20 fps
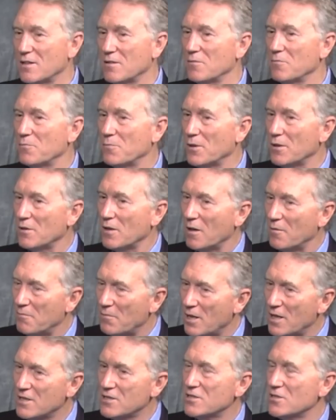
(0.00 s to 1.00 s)
the, but yeah.
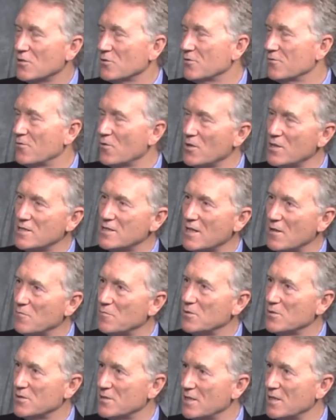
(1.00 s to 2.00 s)
amongst those
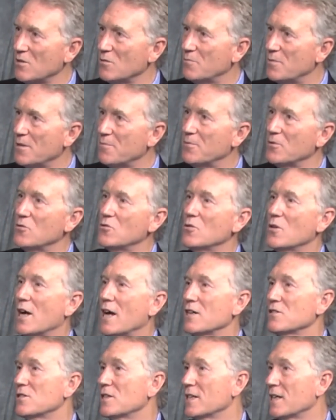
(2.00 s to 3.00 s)
47% are people who are
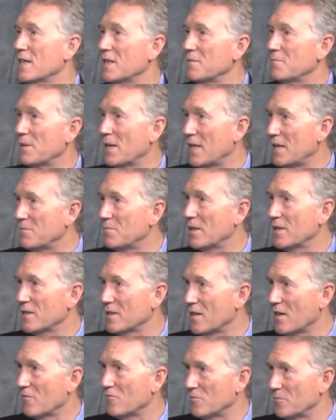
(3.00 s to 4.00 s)
actually getting paid by
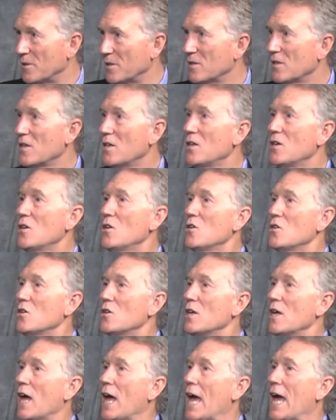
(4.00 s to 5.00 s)
the government
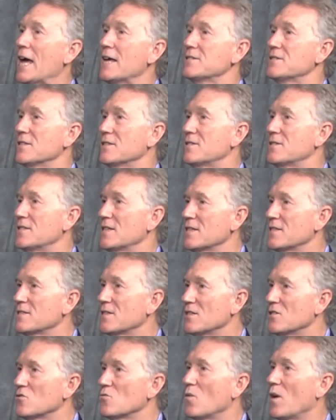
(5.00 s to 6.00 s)
as
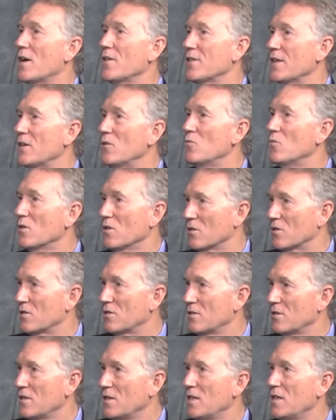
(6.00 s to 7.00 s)
assistance while they
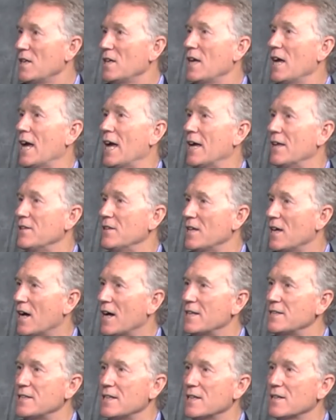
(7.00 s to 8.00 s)
work. Yeah. And the
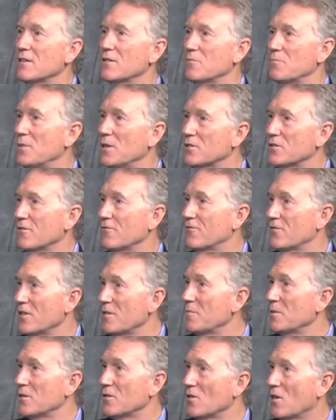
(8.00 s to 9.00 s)
idea Milton
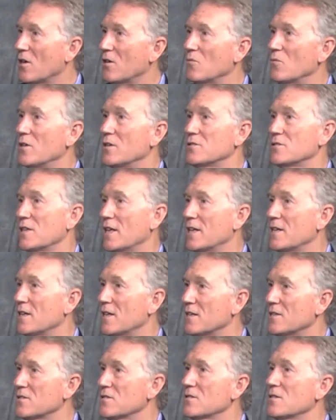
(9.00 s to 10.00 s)
Friedman thought was let
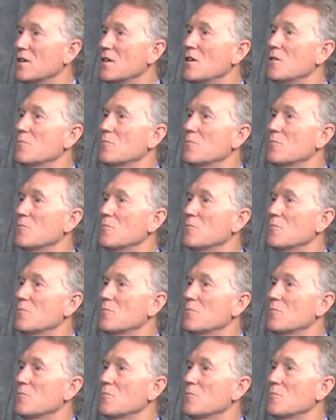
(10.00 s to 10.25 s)
us